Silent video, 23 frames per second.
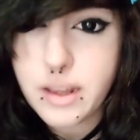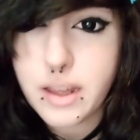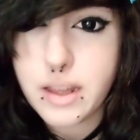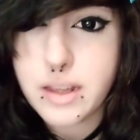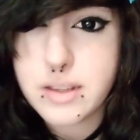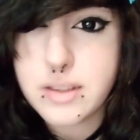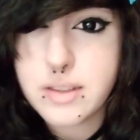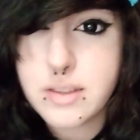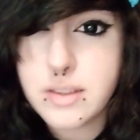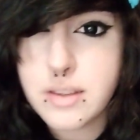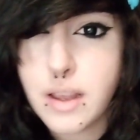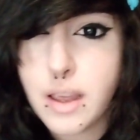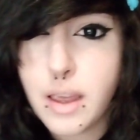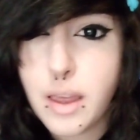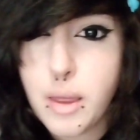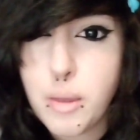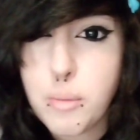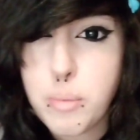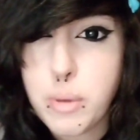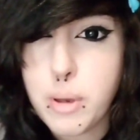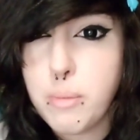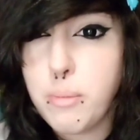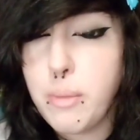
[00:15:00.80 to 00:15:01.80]
that's
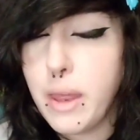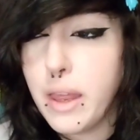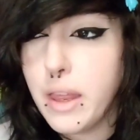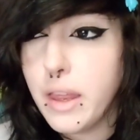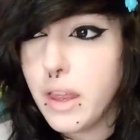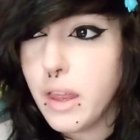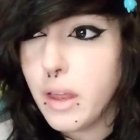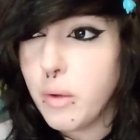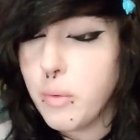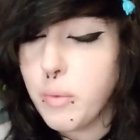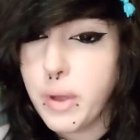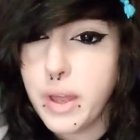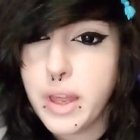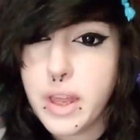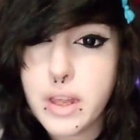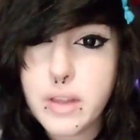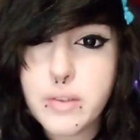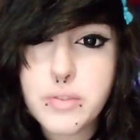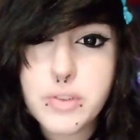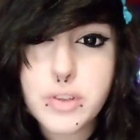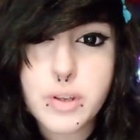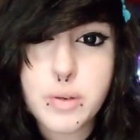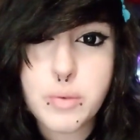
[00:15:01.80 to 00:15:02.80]
been making
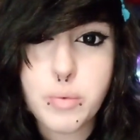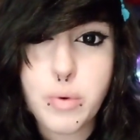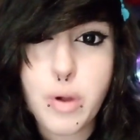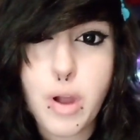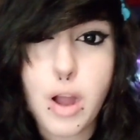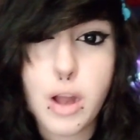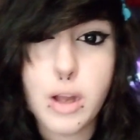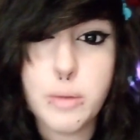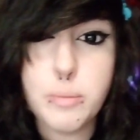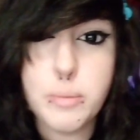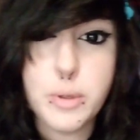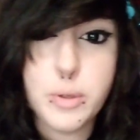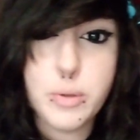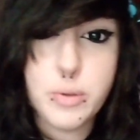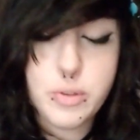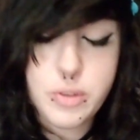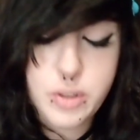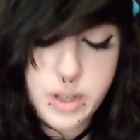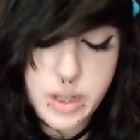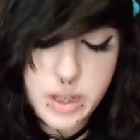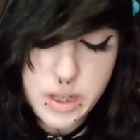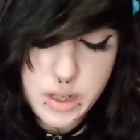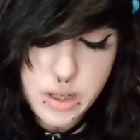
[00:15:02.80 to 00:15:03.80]
waves in rock
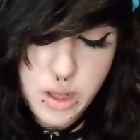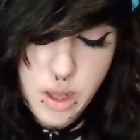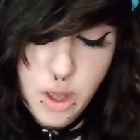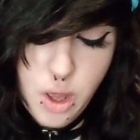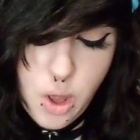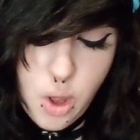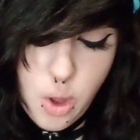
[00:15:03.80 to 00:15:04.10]
music.